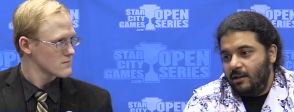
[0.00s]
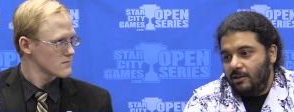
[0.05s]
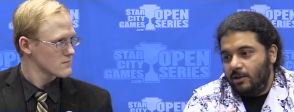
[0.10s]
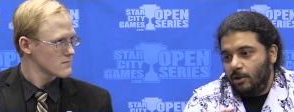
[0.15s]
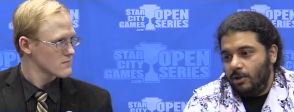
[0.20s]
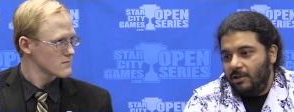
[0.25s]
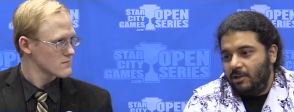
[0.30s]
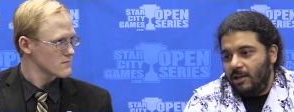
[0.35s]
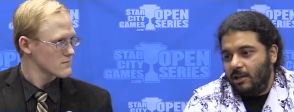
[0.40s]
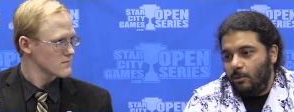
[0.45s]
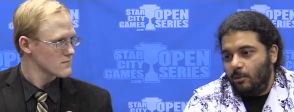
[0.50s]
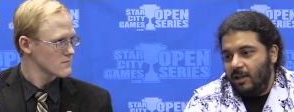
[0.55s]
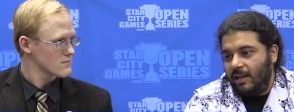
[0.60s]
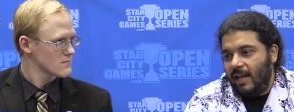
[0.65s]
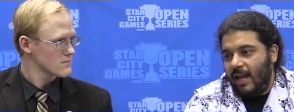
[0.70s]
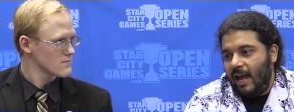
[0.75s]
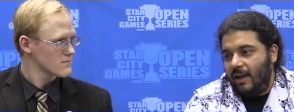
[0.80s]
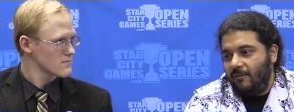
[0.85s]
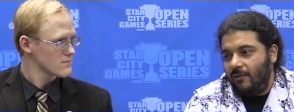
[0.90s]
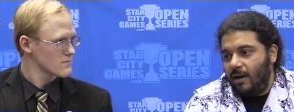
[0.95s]
Speaker 1: the only thing you really
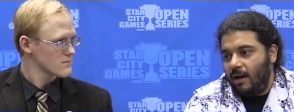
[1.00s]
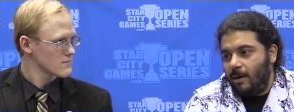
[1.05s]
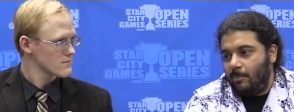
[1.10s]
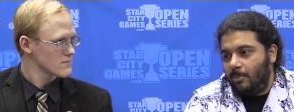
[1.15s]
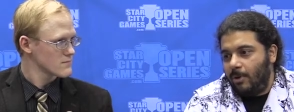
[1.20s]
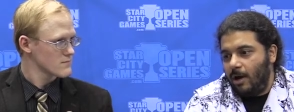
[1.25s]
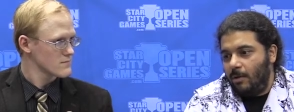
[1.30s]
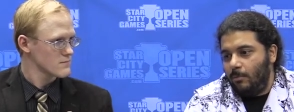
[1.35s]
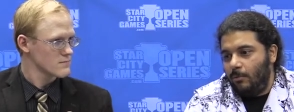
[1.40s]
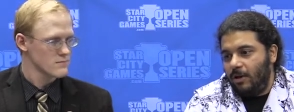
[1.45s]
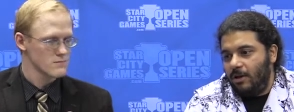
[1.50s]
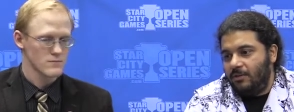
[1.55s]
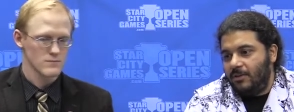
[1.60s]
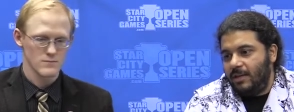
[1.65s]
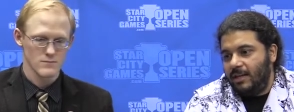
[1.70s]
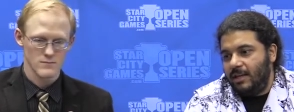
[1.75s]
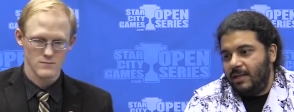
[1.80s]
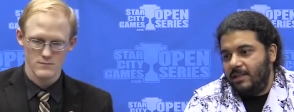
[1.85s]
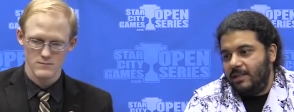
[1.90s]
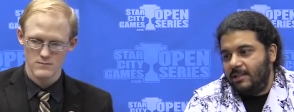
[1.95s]
have a problem with
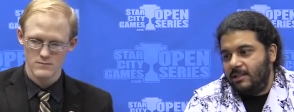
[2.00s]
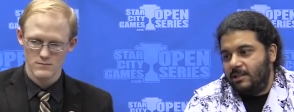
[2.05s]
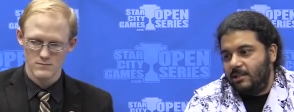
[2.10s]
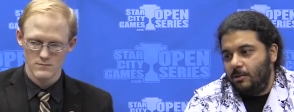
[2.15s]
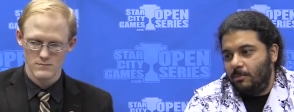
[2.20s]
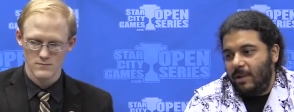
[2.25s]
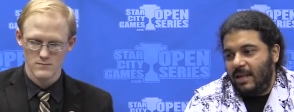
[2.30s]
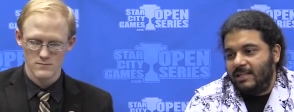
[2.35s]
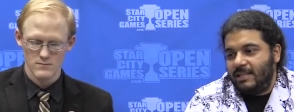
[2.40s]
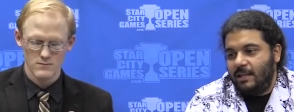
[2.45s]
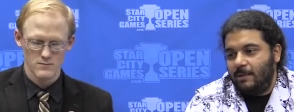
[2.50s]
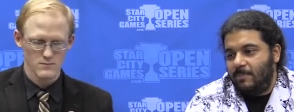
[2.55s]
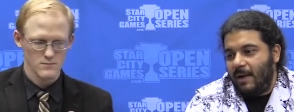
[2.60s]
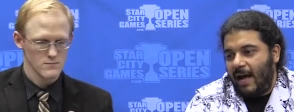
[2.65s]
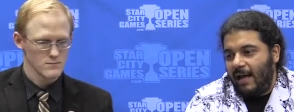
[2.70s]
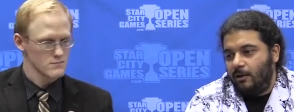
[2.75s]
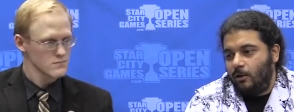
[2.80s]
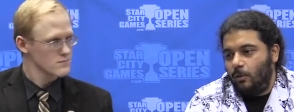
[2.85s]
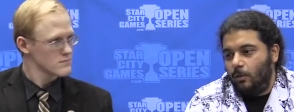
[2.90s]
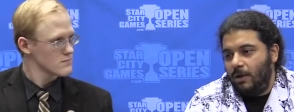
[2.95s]
is you basically
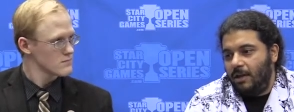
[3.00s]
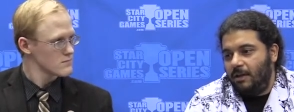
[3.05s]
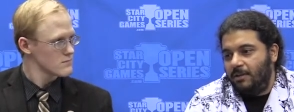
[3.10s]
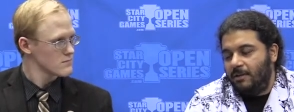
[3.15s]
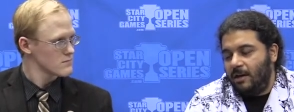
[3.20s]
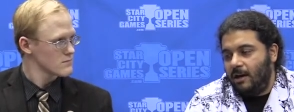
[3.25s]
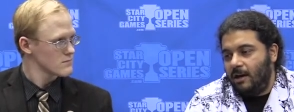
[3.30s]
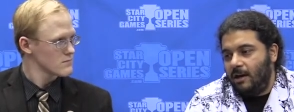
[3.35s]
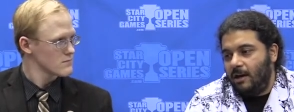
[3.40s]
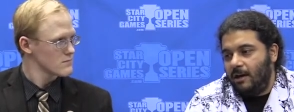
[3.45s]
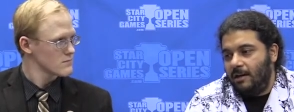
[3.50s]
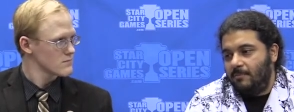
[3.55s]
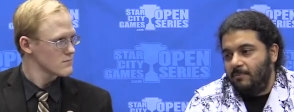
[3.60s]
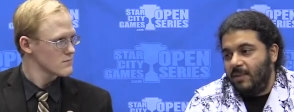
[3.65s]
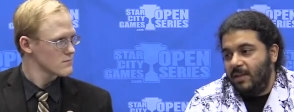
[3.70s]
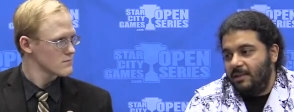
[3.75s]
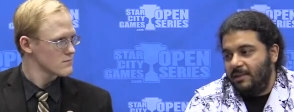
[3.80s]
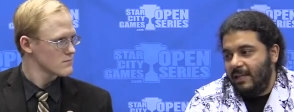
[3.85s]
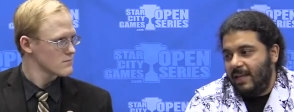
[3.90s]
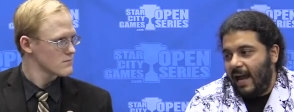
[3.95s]
battle with
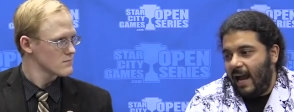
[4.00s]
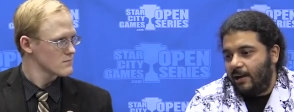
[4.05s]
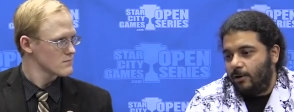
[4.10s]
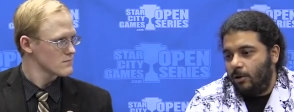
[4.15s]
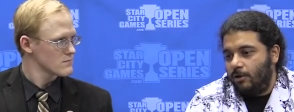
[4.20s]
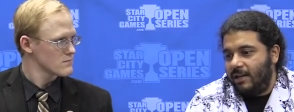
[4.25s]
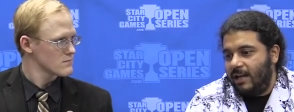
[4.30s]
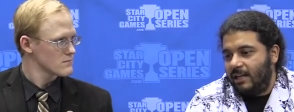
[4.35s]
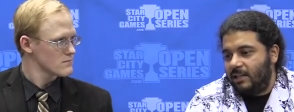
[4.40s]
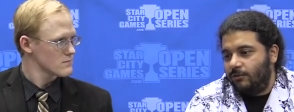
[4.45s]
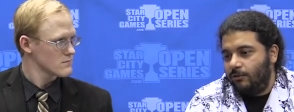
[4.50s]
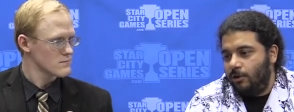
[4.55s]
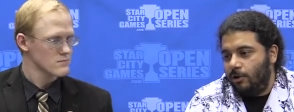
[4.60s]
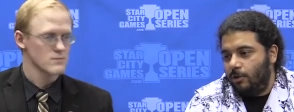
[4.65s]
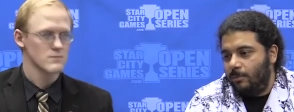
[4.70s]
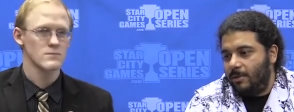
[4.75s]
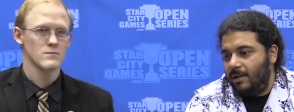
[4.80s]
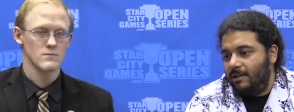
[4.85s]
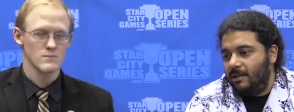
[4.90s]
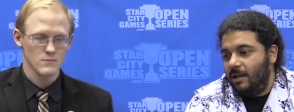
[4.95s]
the aggro decks for a little
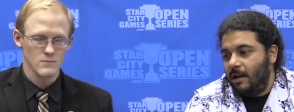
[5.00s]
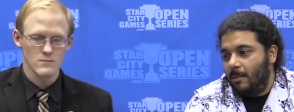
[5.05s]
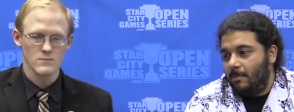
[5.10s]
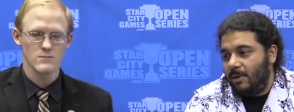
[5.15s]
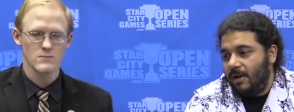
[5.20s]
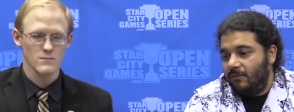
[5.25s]
bit. But